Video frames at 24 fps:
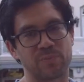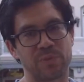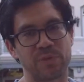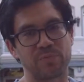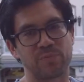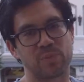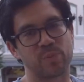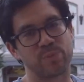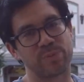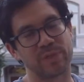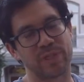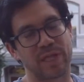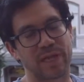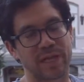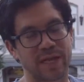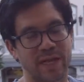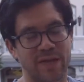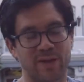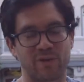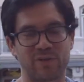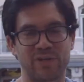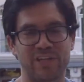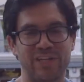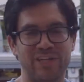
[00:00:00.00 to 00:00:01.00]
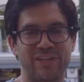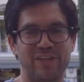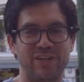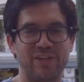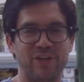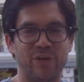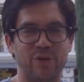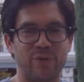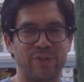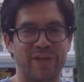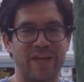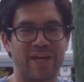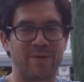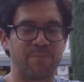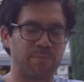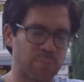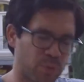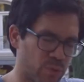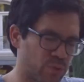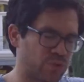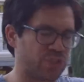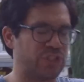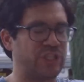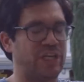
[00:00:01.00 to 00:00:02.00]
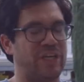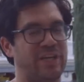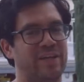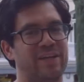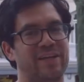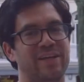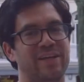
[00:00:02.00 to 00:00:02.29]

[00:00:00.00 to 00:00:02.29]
people will be like, I don't need to know that. Bullshit.